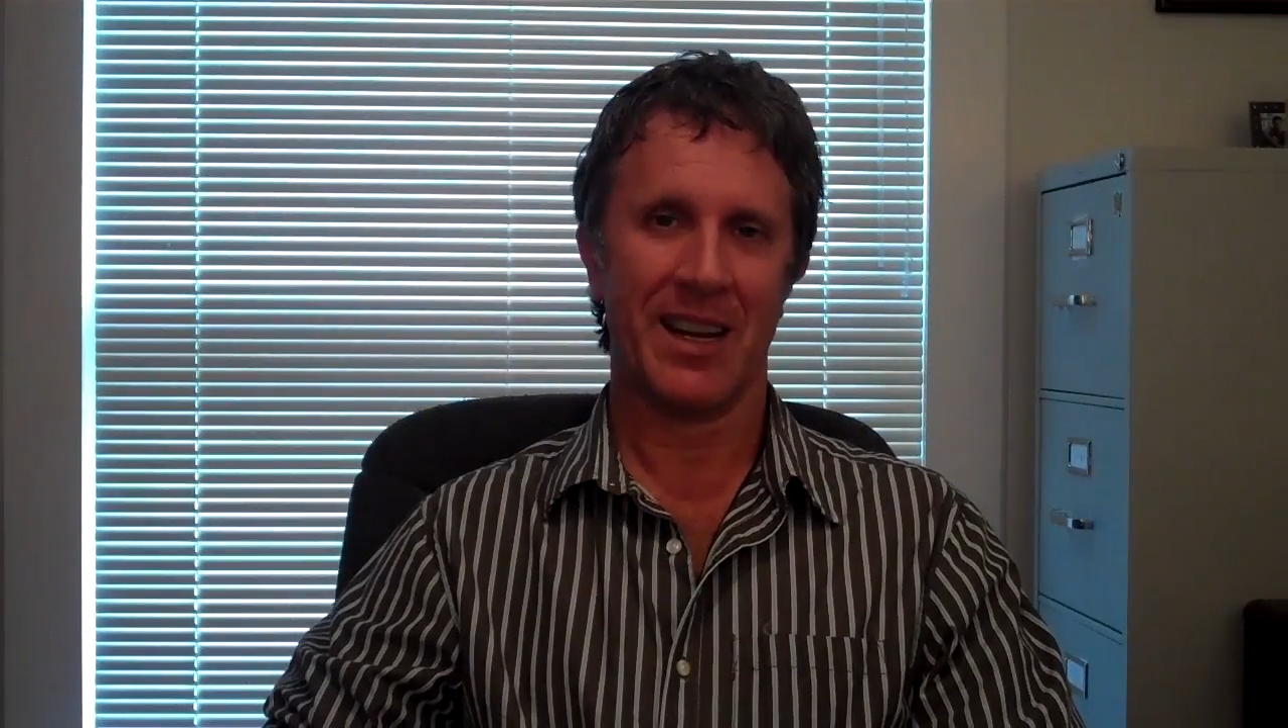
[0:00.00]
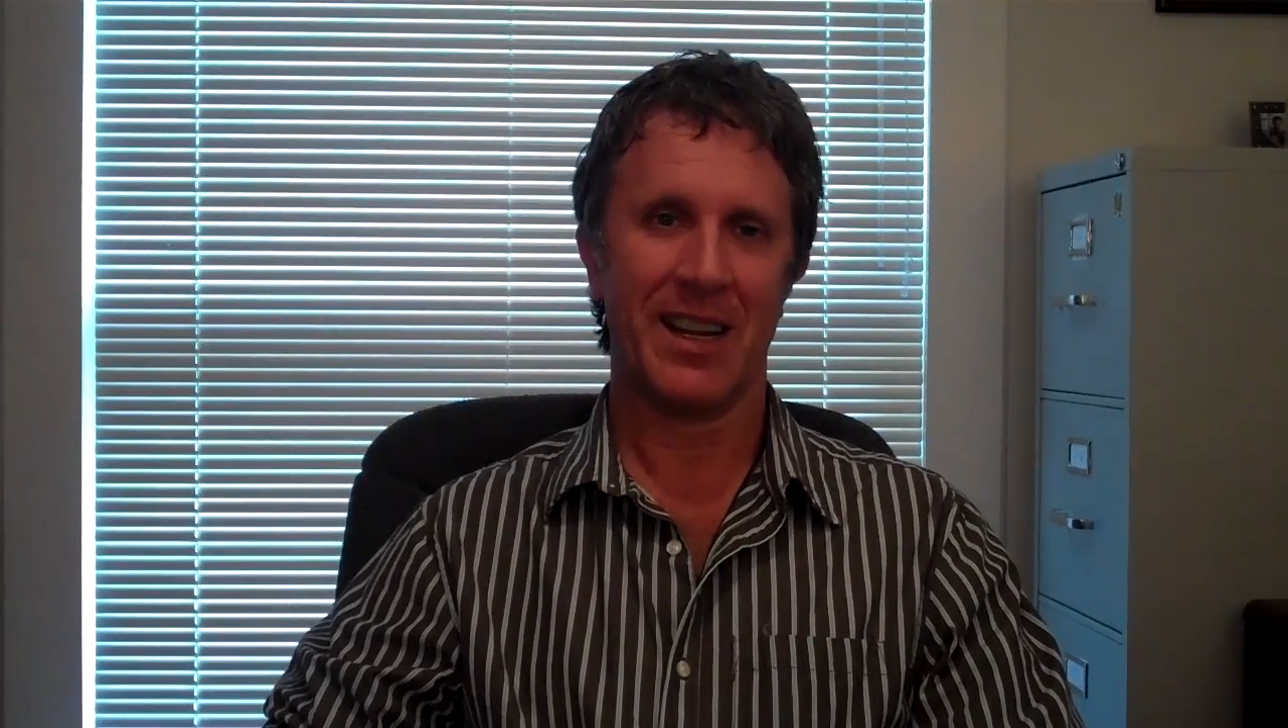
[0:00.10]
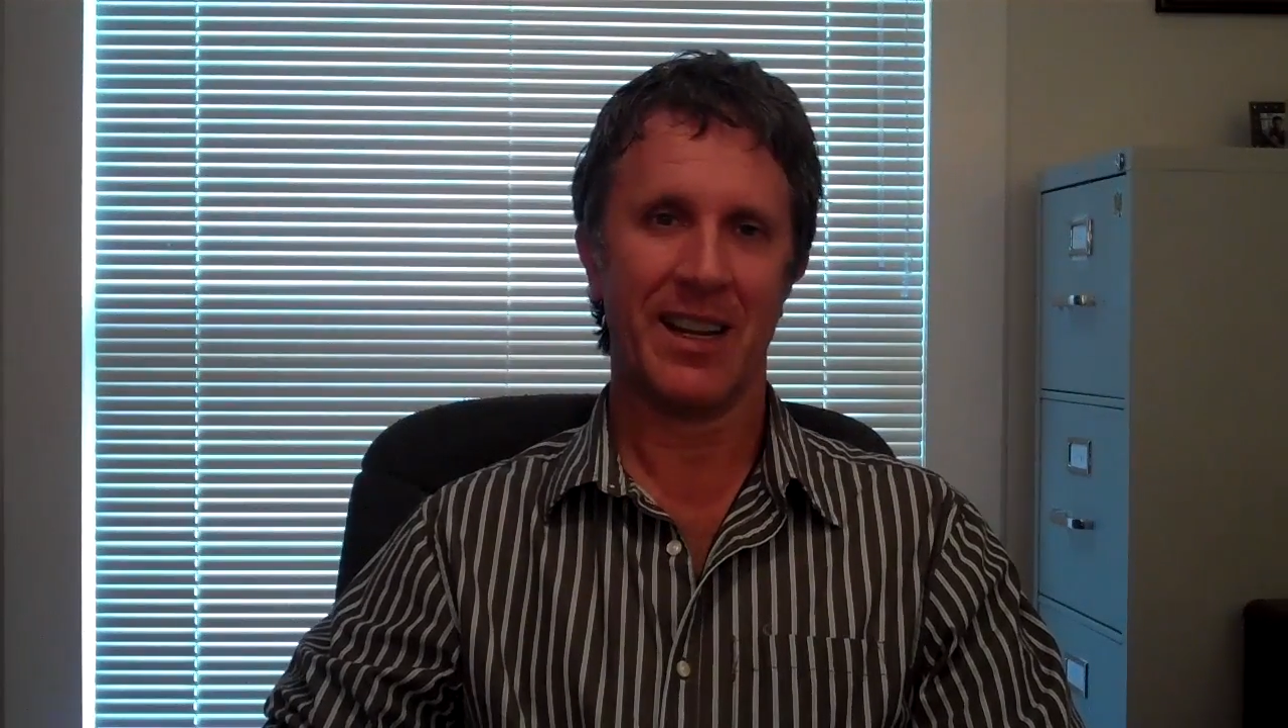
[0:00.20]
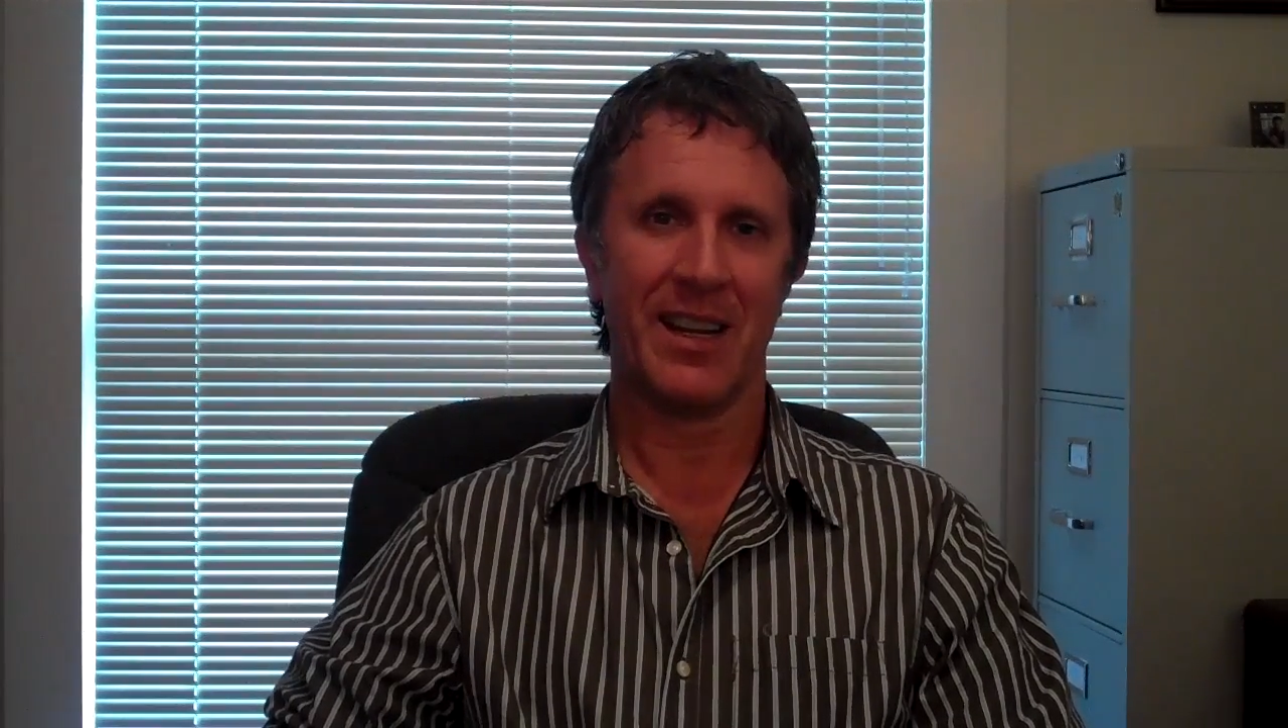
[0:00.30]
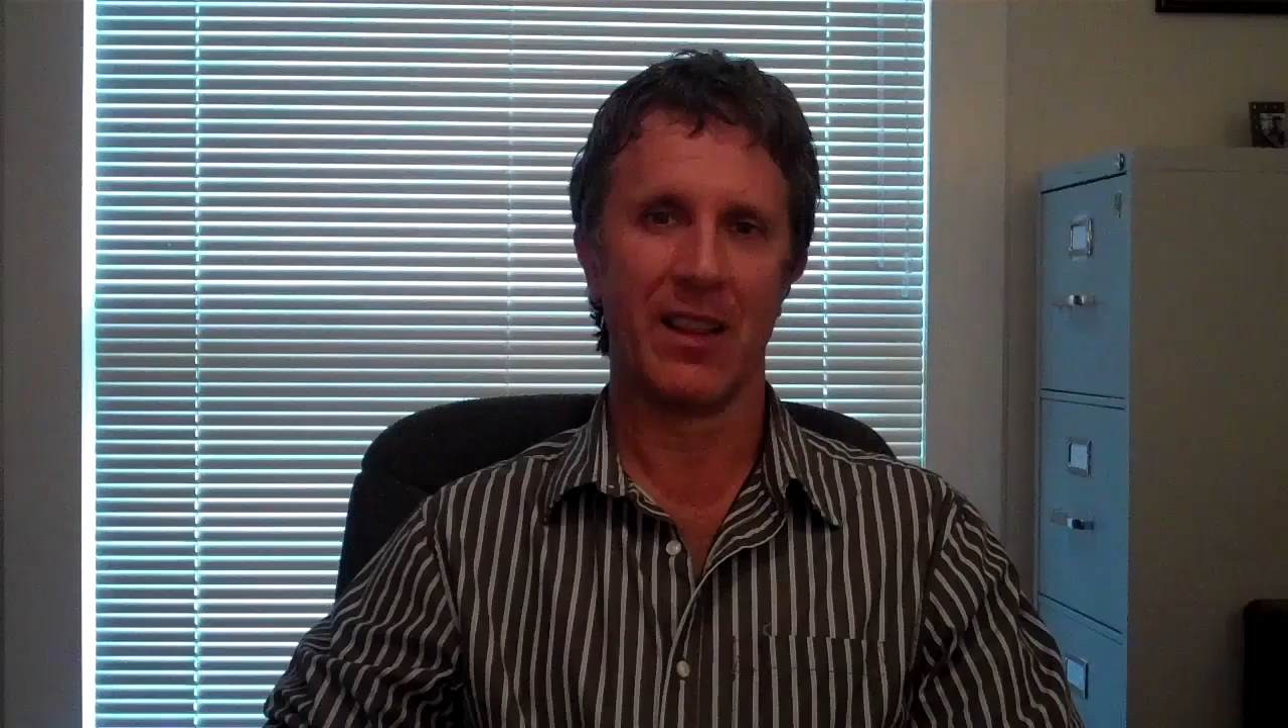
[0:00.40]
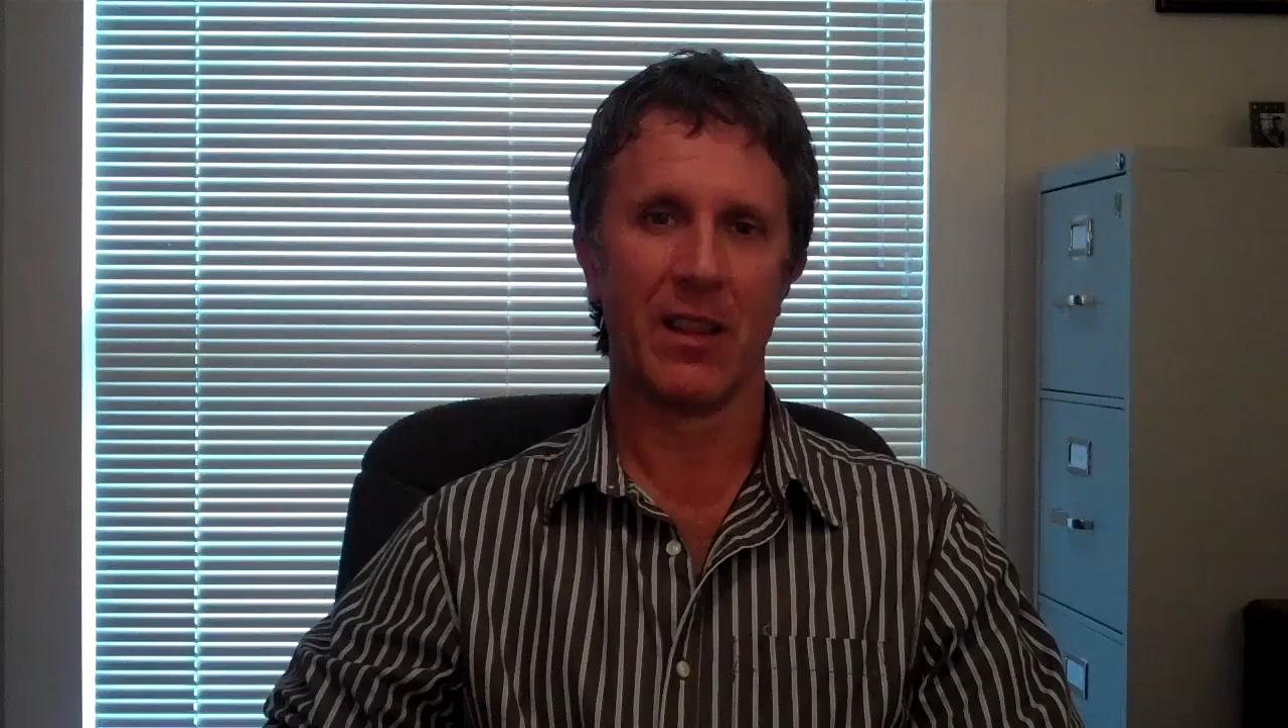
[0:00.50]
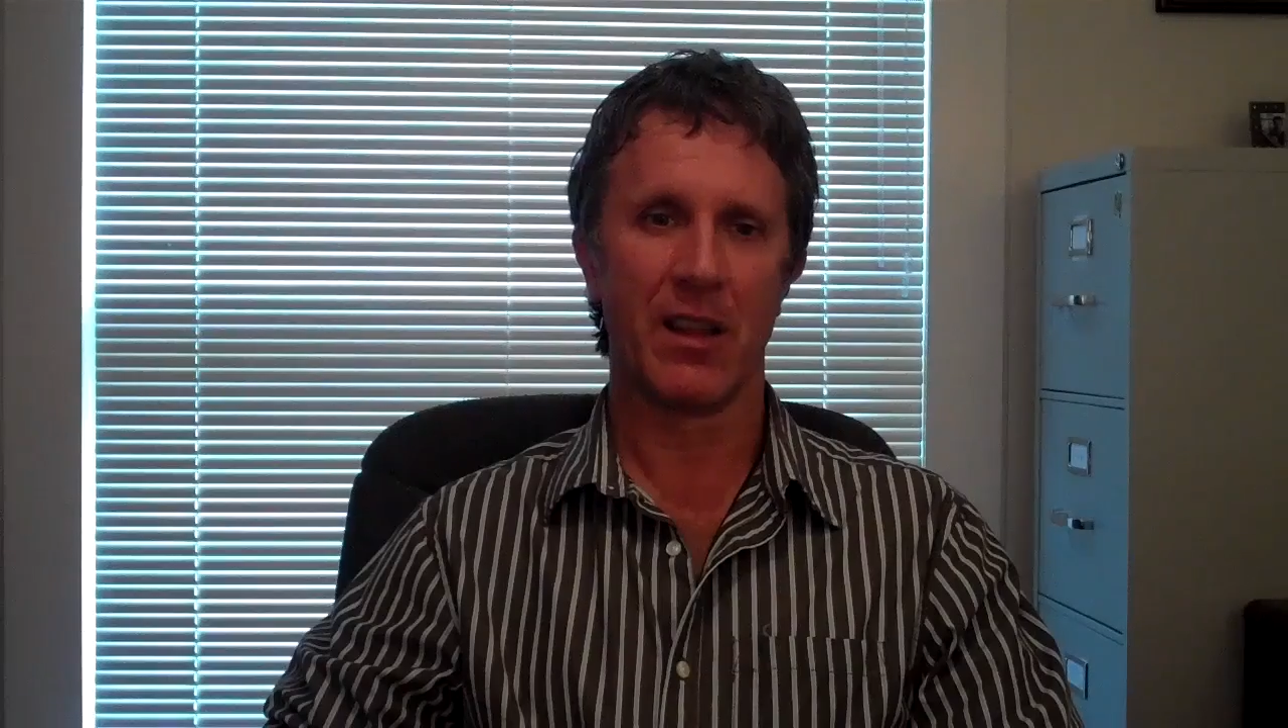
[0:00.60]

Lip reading: He